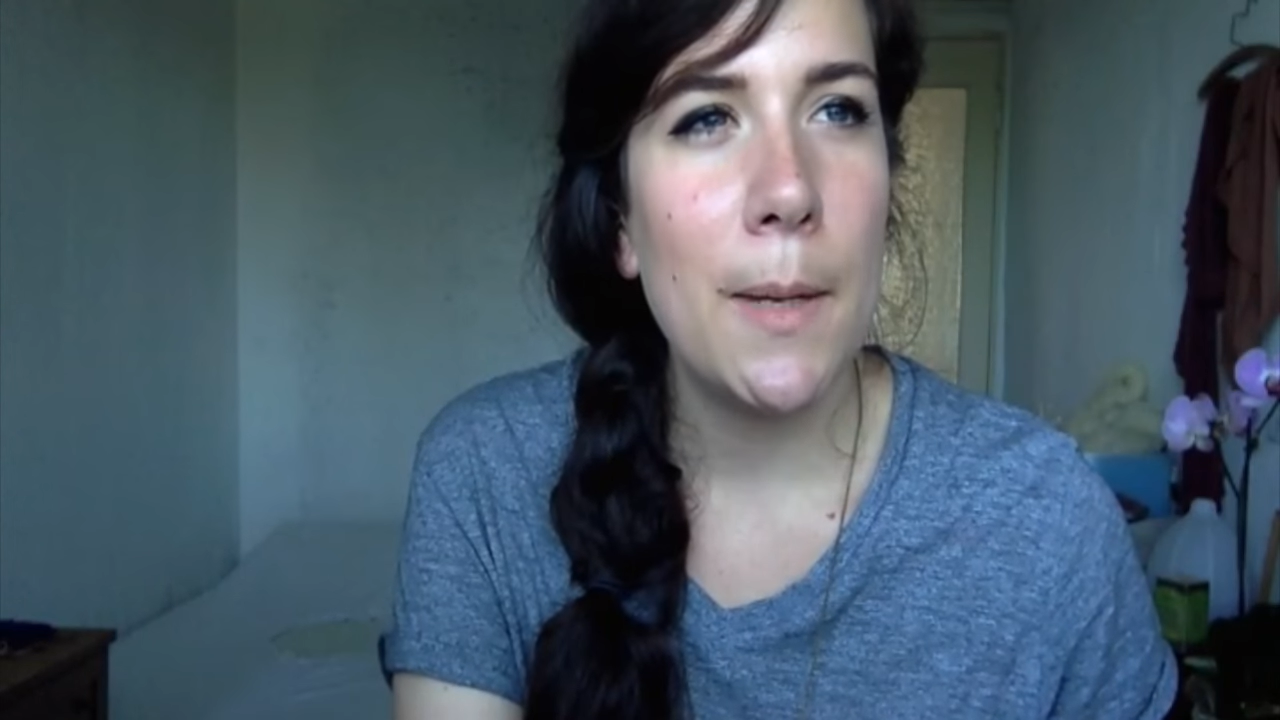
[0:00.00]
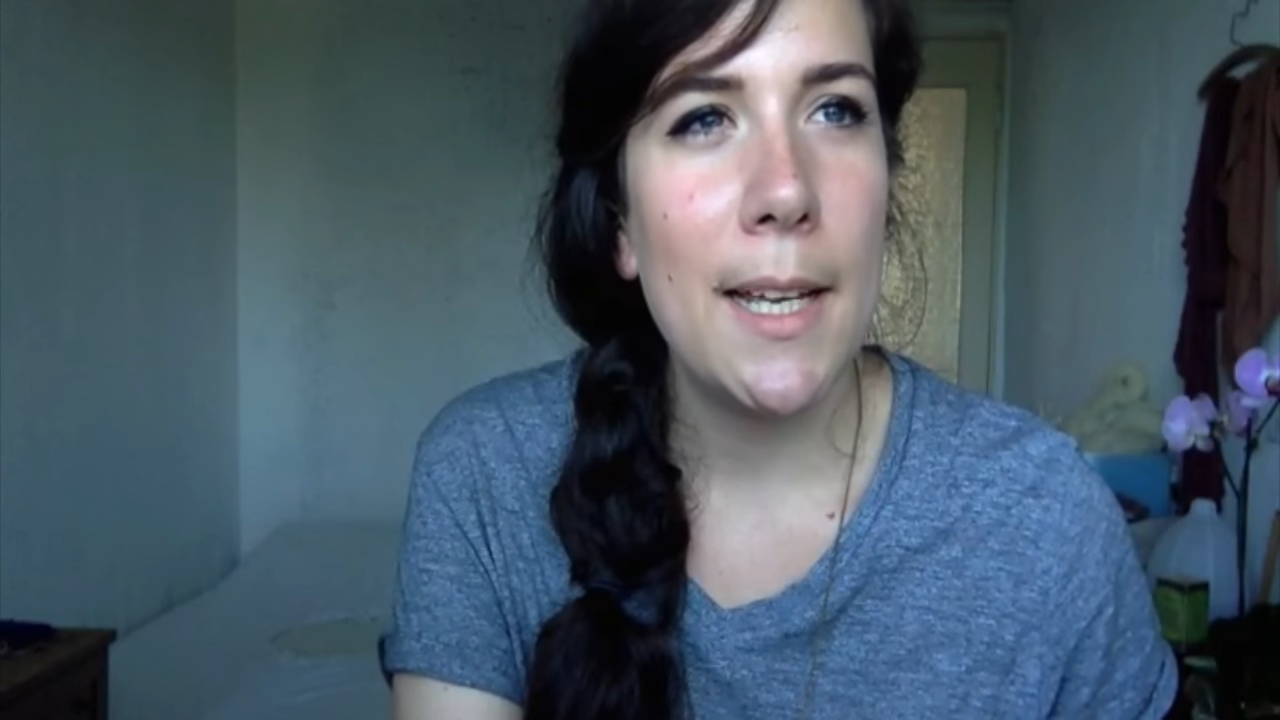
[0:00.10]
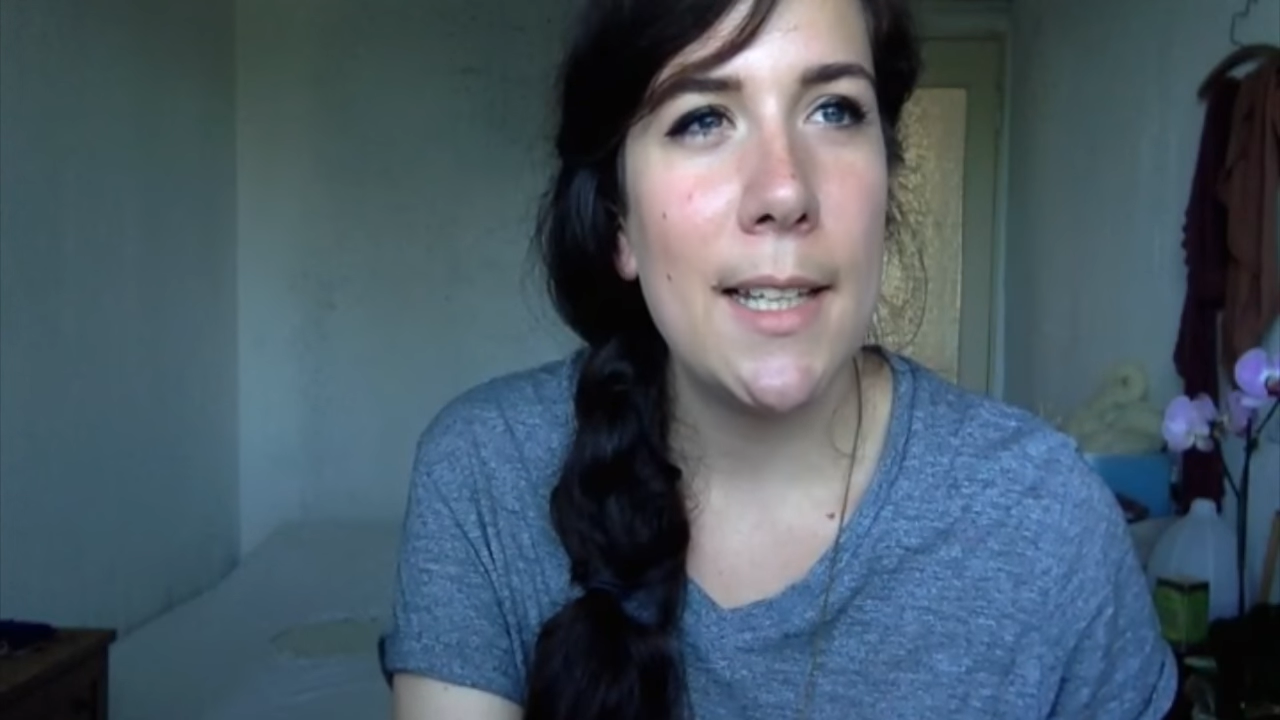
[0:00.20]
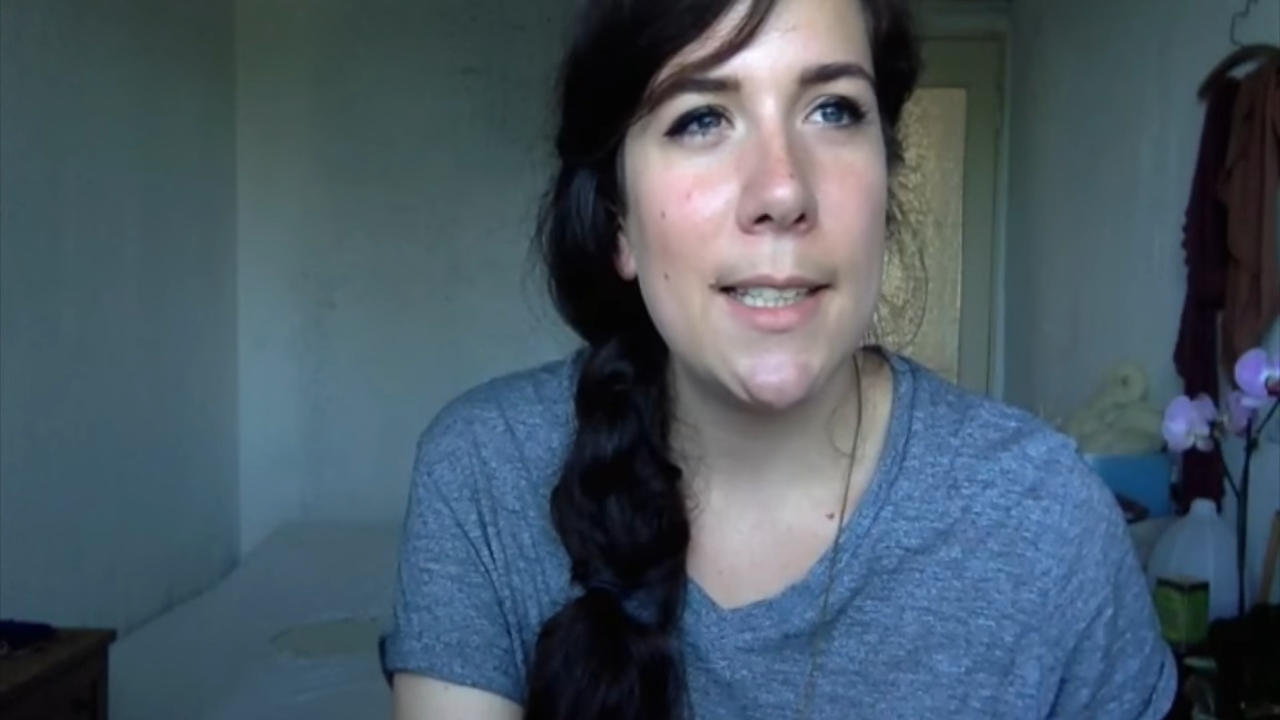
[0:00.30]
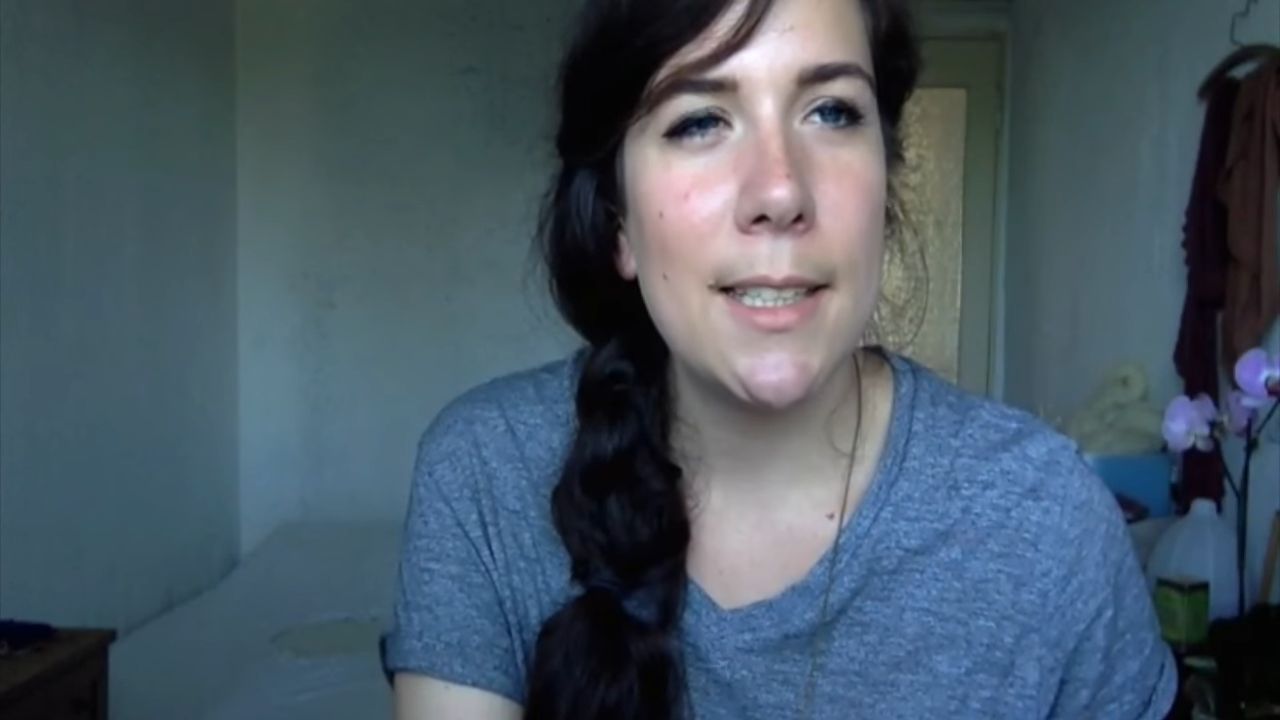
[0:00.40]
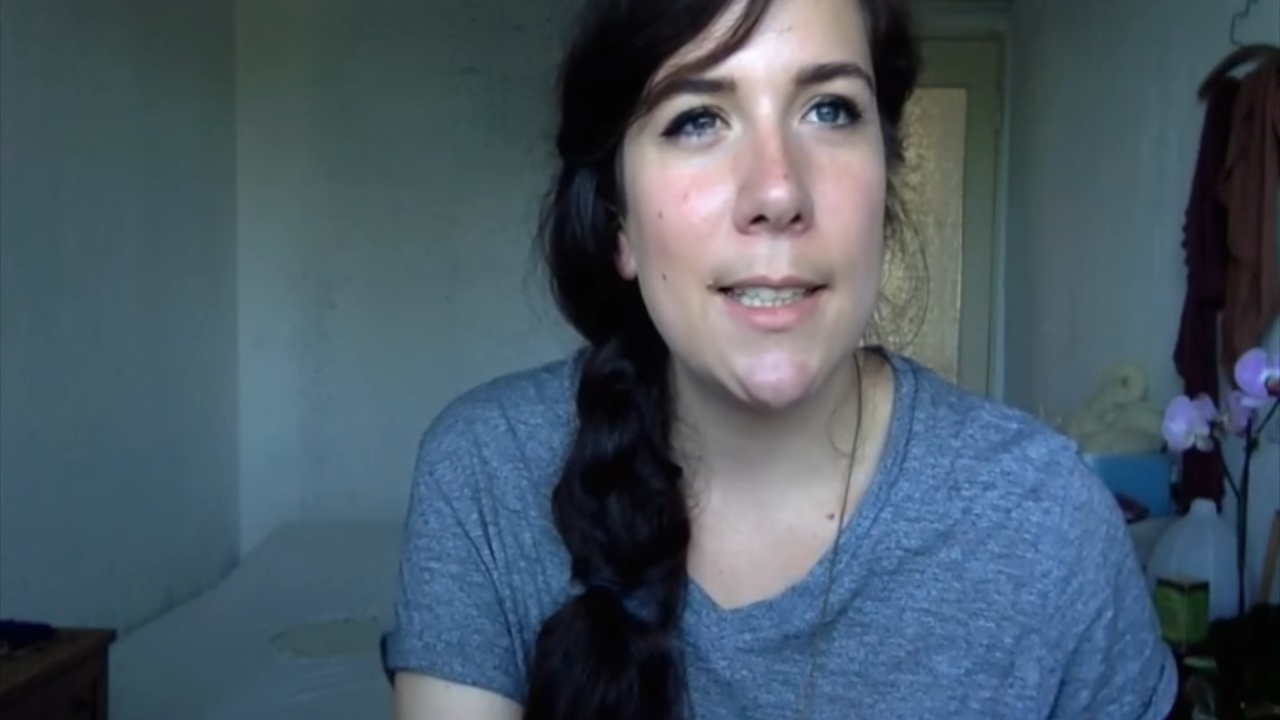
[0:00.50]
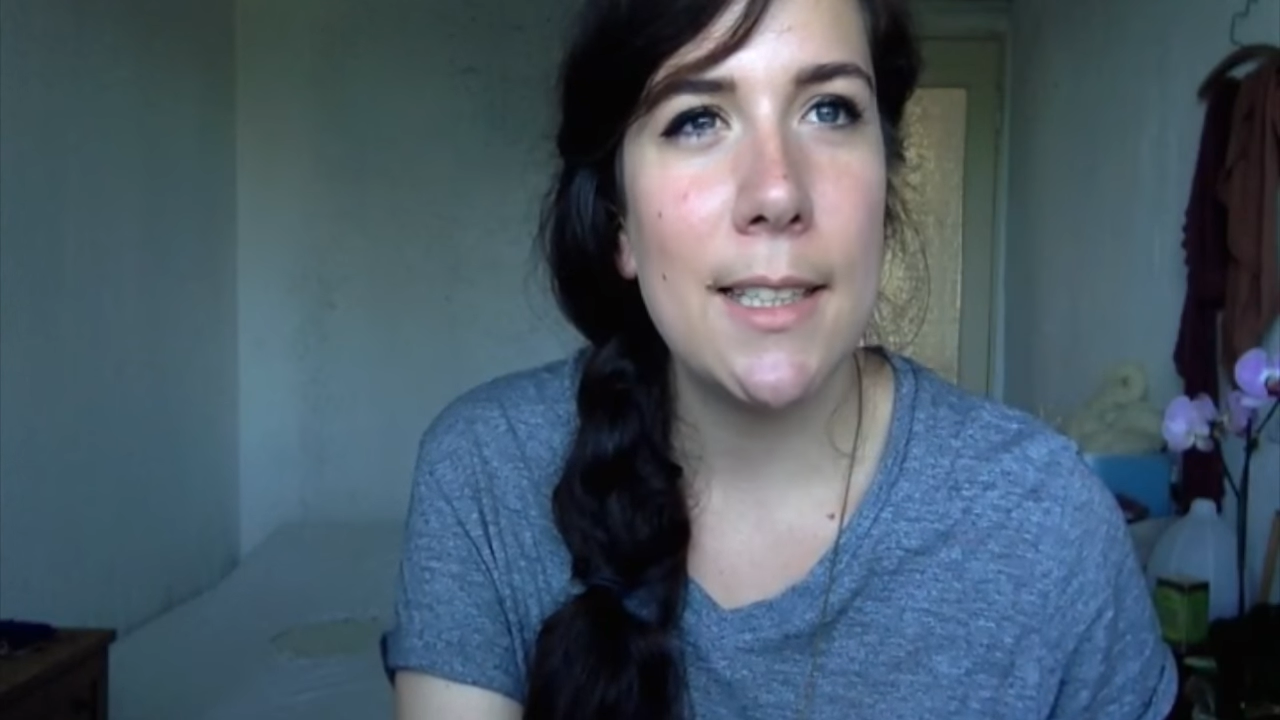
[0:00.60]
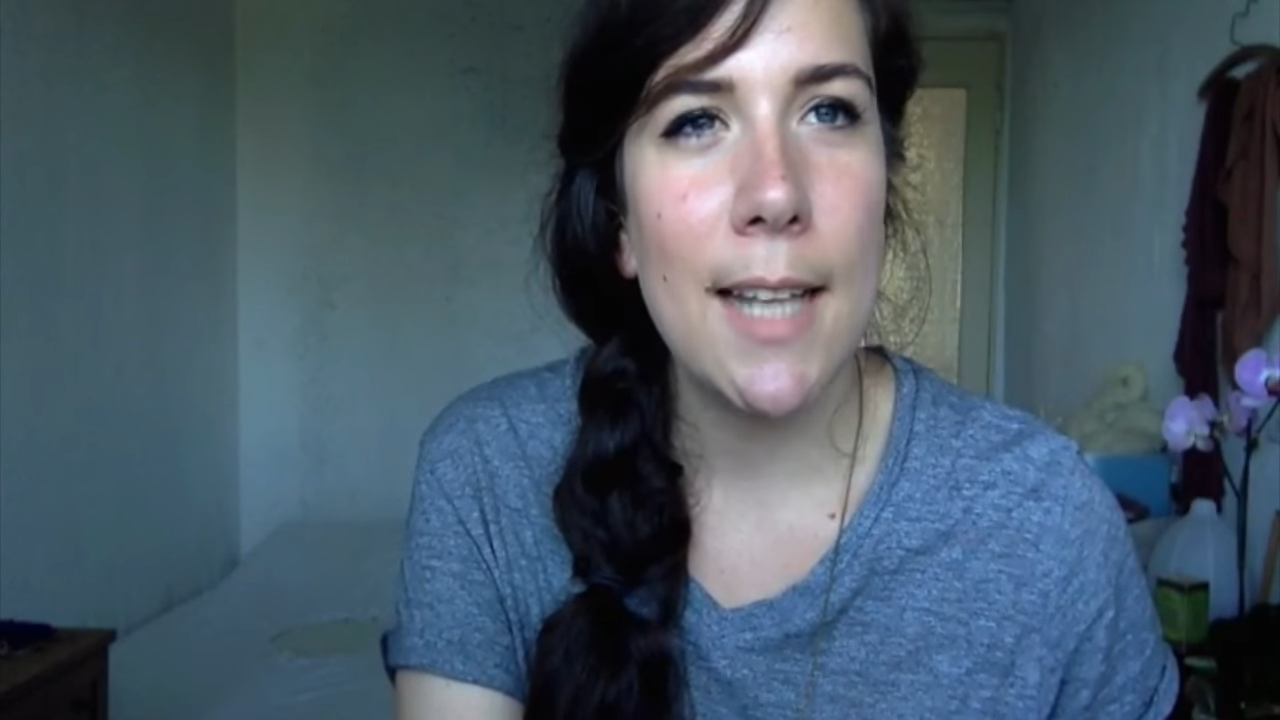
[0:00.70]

US